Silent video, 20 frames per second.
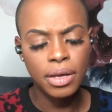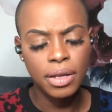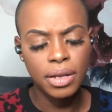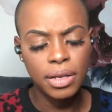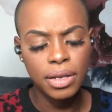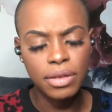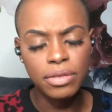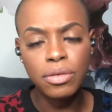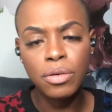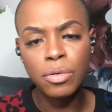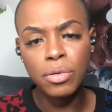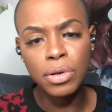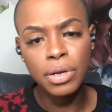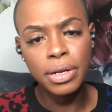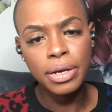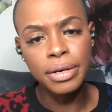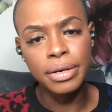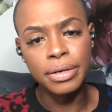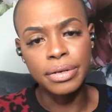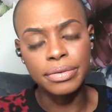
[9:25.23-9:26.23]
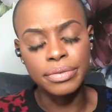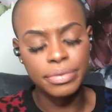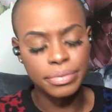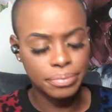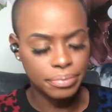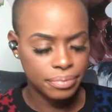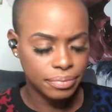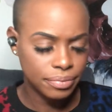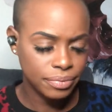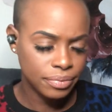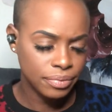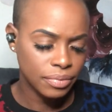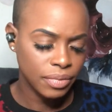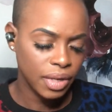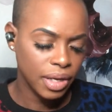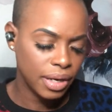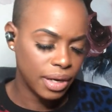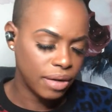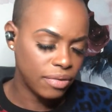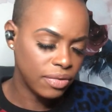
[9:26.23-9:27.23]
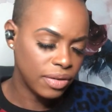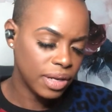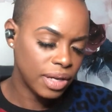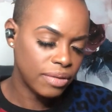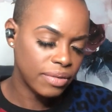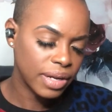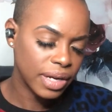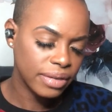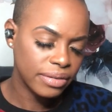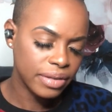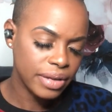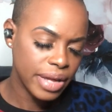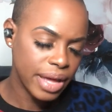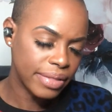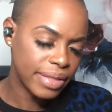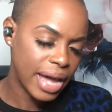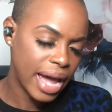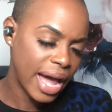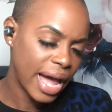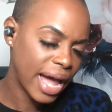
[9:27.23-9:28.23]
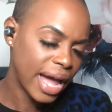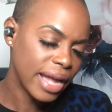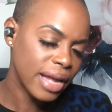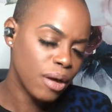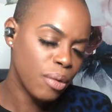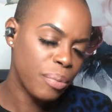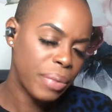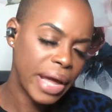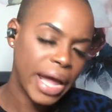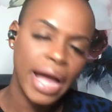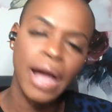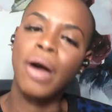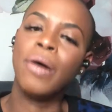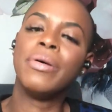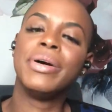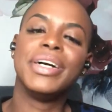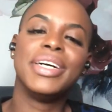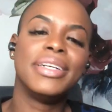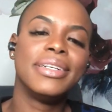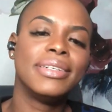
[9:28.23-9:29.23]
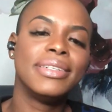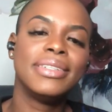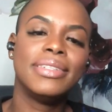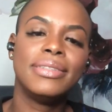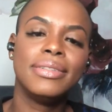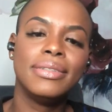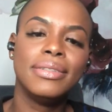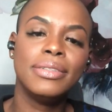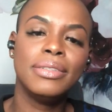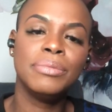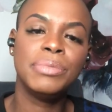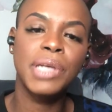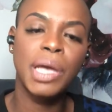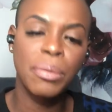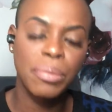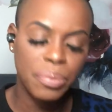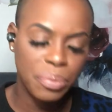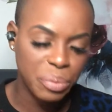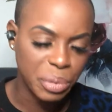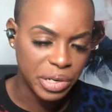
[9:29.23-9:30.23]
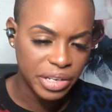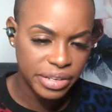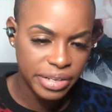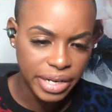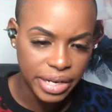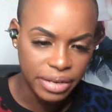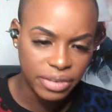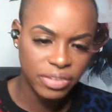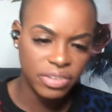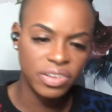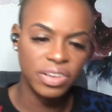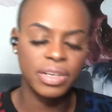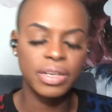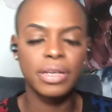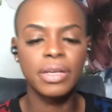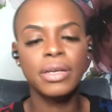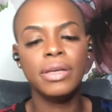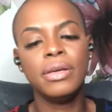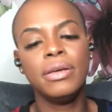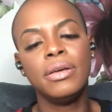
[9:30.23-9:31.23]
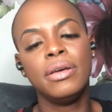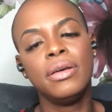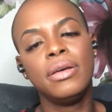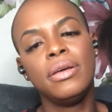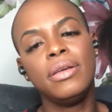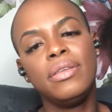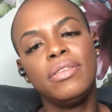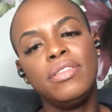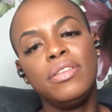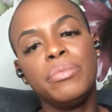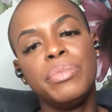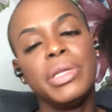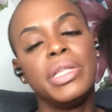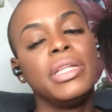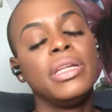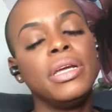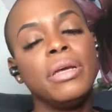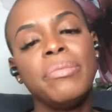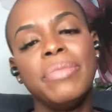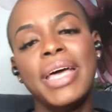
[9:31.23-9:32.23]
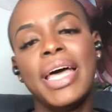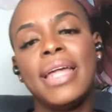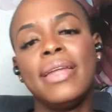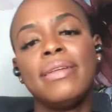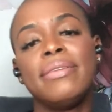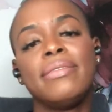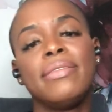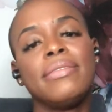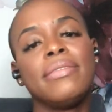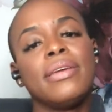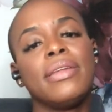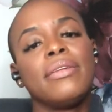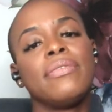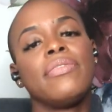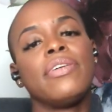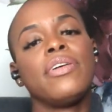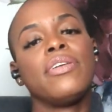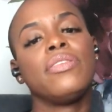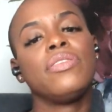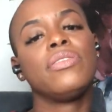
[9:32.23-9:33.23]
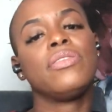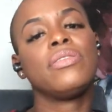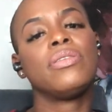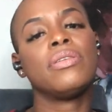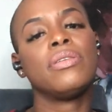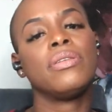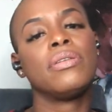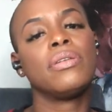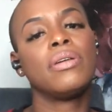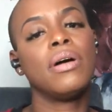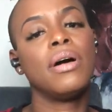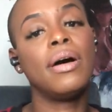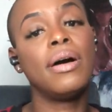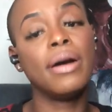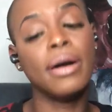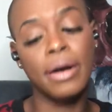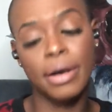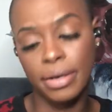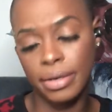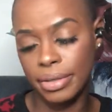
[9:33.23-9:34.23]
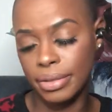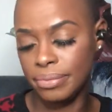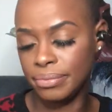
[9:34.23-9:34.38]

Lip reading: let's go on to love. Now for love, like I said, you have the higher power. Some type of protection, stability, and balance. Let's get the first card.